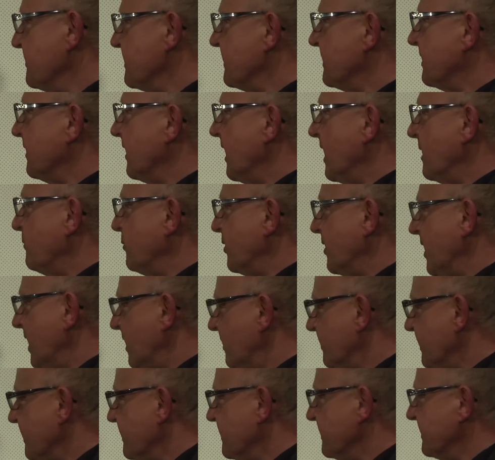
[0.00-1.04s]
the
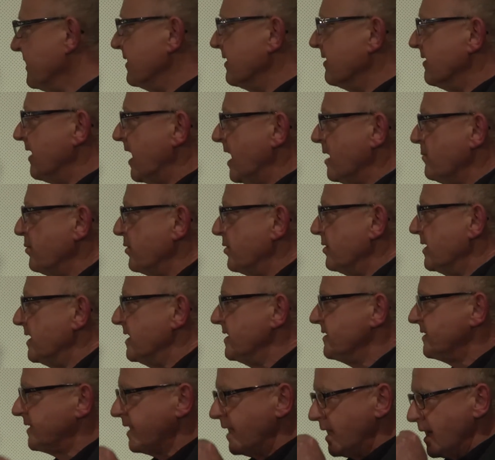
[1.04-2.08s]
librarians in the
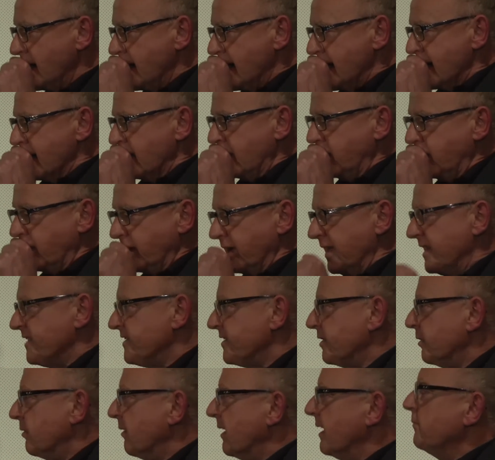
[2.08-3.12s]
libraries, and
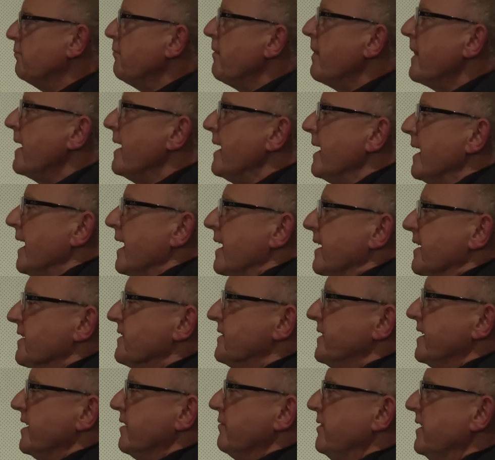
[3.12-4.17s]
so on. And I
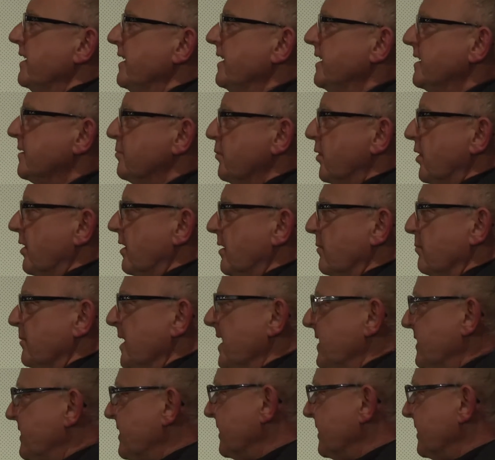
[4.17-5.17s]
think we need more mixed